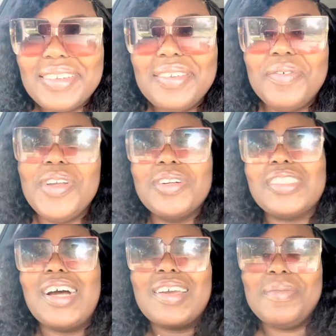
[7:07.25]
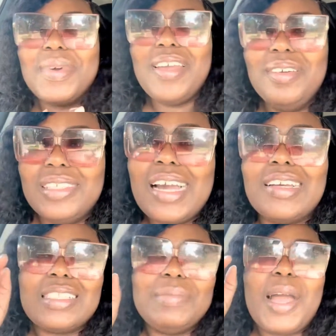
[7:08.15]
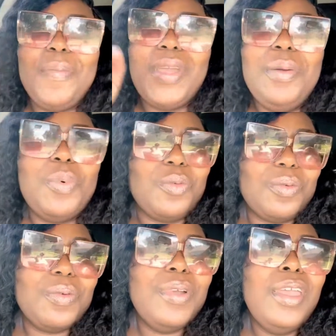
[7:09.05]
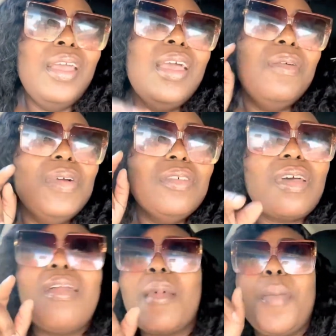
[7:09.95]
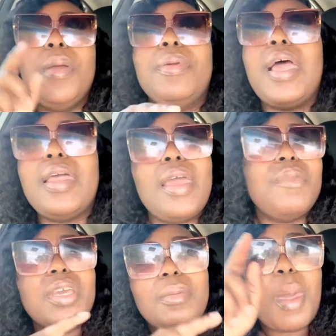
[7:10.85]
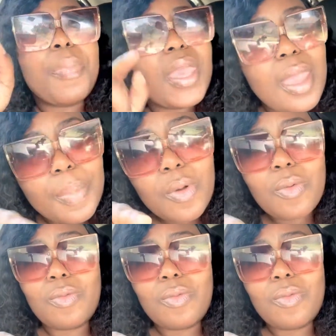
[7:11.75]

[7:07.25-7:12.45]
when you're talking to me, you're talking to my people. And when you talk about people like that, when it comes to my people,